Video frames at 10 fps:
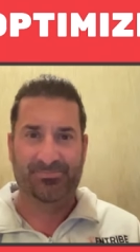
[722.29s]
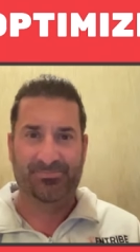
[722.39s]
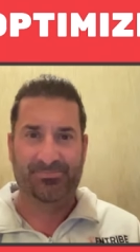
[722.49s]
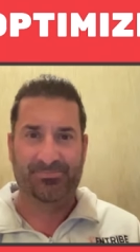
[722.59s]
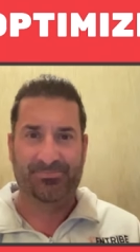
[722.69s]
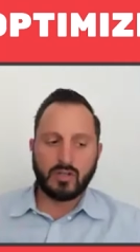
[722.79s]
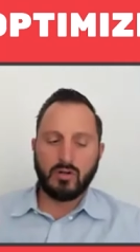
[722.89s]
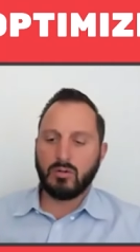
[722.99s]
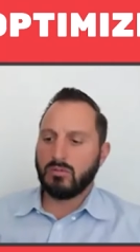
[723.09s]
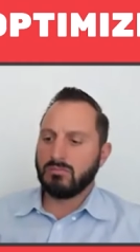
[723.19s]

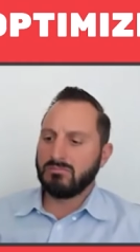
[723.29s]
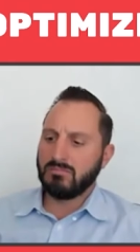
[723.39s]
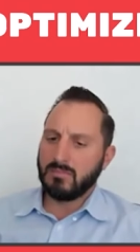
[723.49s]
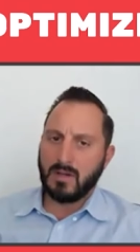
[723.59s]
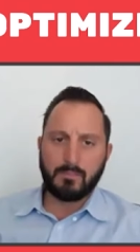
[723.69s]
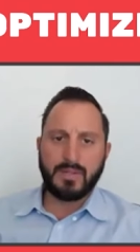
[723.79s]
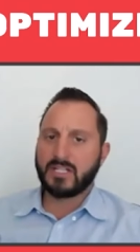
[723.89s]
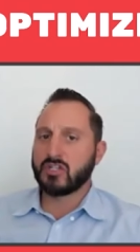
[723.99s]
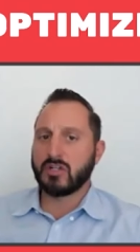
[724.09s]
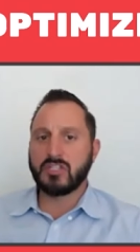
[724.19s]
so i'm
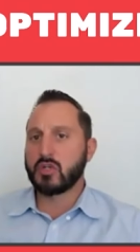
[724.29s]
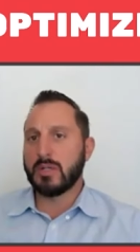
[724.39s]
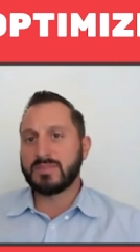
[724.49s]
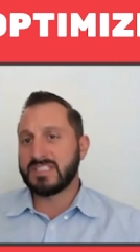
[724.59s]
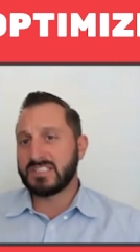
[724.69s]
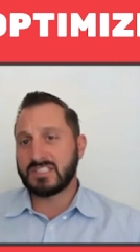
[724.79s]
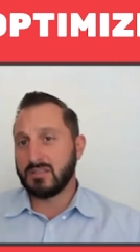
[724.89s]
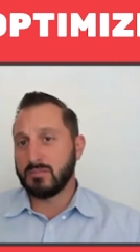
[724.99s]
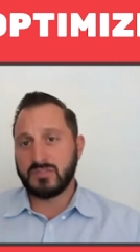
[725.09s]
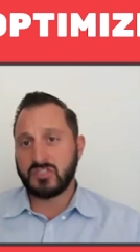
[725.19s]
picturing drip
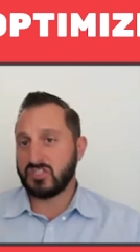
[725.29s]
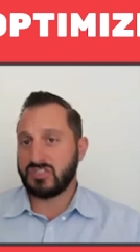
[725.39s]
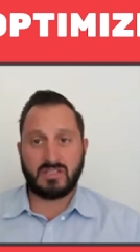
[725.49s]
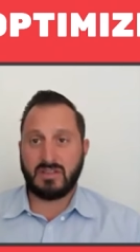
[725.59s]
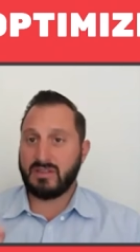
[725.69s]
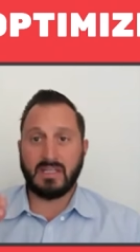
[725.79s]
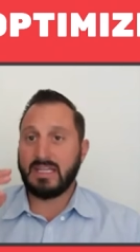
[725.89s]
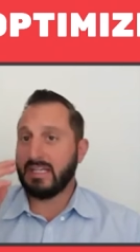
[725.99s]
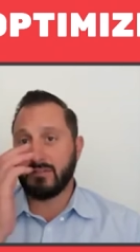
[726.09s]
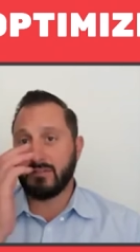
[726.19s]
systems just
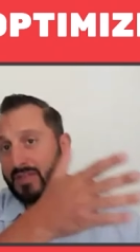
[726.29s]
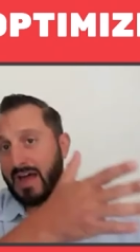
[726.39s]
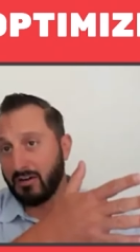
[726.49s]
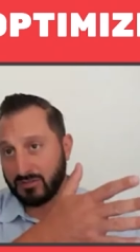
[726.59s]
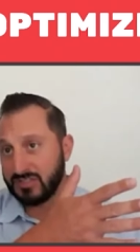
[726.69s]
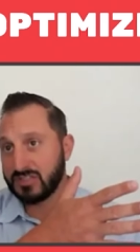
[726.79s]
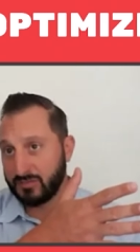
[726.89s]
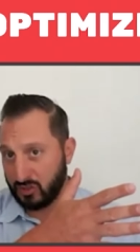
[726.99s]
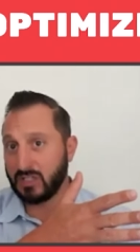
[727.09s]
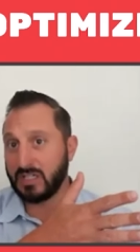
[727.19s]
thinking of thousands
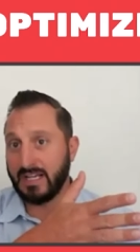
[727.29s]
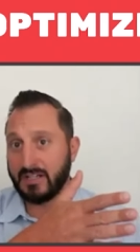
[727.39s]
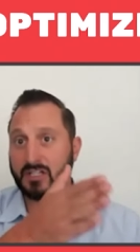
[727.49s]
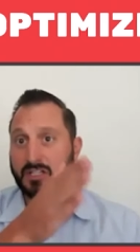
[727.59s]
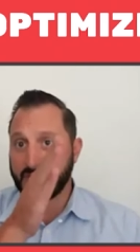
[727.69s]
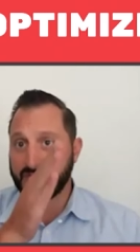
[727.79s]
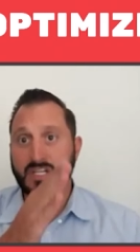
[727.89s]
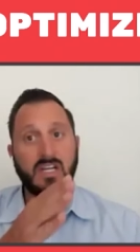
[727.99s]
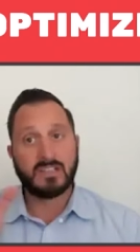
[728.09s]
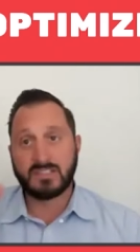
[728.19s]
of creators
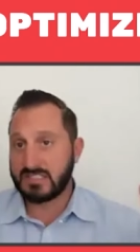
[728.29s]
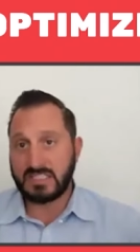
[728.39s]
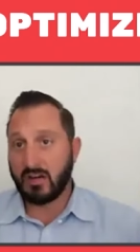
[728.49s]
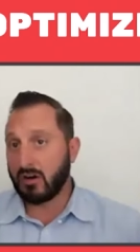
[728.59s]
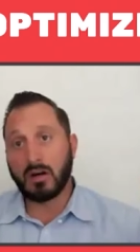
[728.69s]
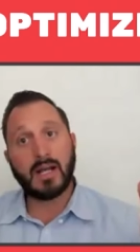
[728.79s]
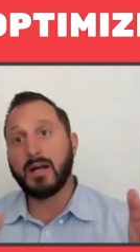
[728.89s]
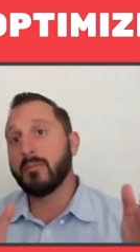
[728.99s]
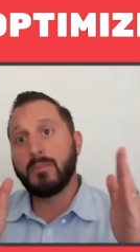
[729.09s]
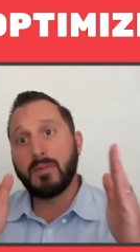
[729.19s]

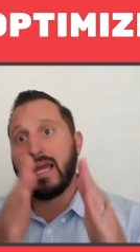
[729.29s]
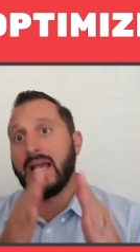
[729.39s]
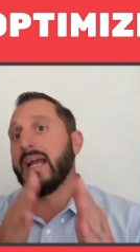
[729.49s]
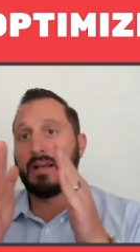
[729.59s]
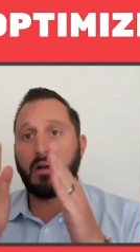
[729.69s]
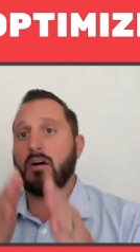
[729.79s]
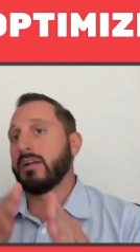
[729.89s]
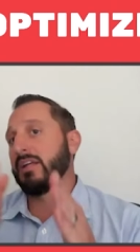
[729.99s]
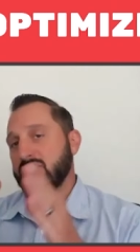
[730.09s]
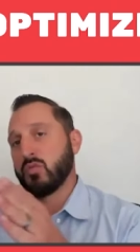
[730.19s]
crm hey
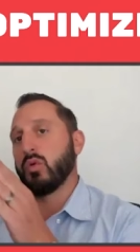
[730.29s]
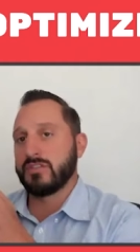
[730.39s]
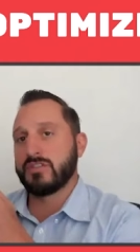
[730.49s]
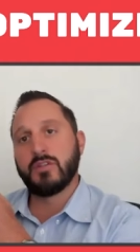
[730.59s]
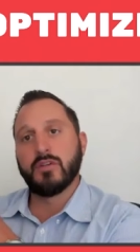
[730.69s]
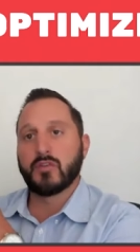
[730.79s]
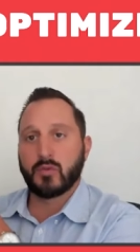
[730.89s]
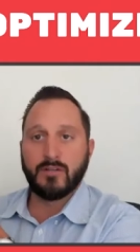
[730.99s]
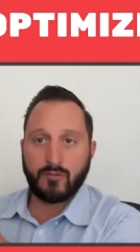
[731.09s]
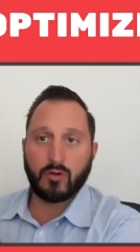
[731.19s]
audience one two
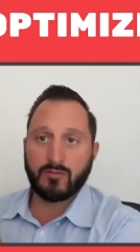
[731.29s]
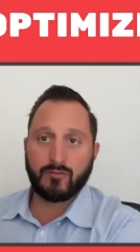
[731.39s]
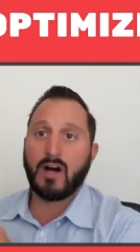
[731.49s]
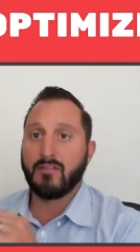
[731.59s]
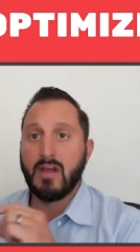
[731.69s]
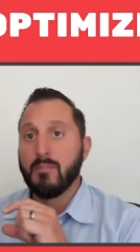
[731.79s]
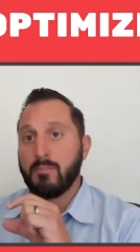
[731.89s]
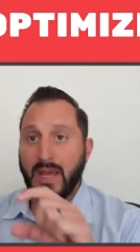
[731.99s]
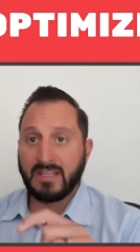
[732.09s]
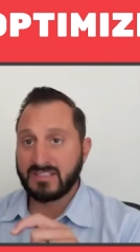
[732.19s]
three four five
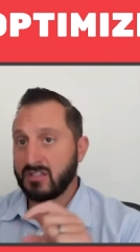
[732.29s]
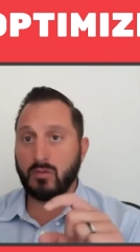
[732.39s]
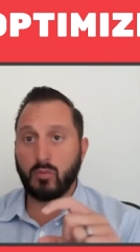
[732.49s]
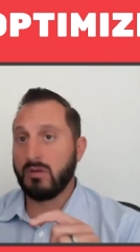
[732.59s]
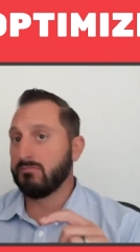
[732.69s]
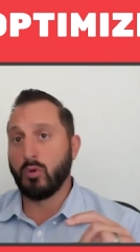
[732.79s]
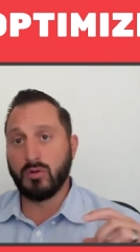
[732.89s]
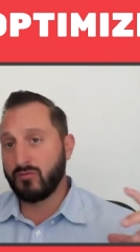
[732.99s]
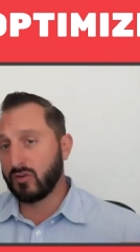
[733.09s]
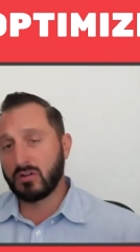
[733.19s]
based on what
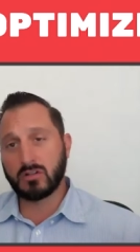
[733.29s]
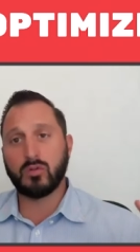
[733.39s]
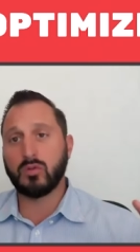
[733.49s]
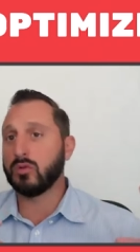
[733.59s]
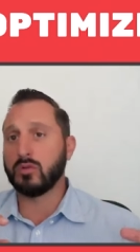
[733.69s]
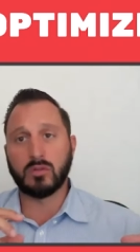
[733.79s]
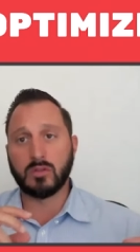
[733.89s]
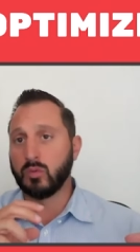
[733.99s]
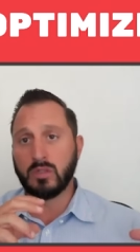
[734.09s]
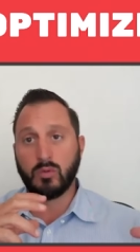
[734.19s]
what
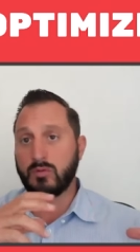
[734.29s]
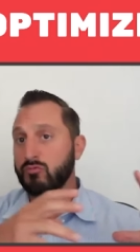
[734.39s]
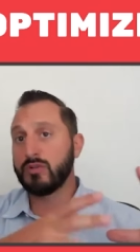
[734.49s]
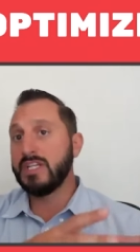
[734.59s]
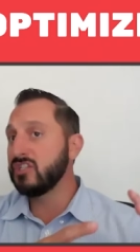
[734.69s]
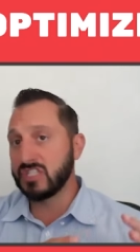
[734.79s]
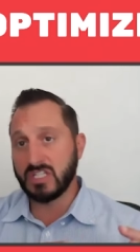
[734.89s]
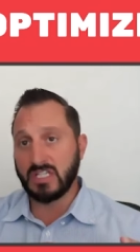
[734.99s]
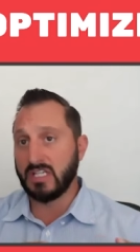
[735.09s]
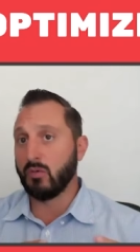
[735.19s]
vertical what what
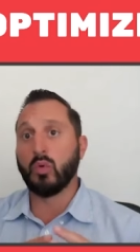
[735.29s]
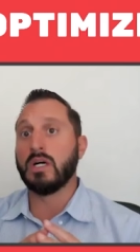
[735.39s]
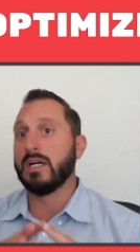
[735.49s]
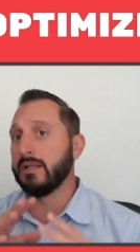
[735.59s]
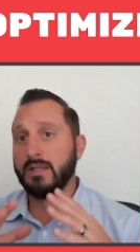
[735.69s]
region what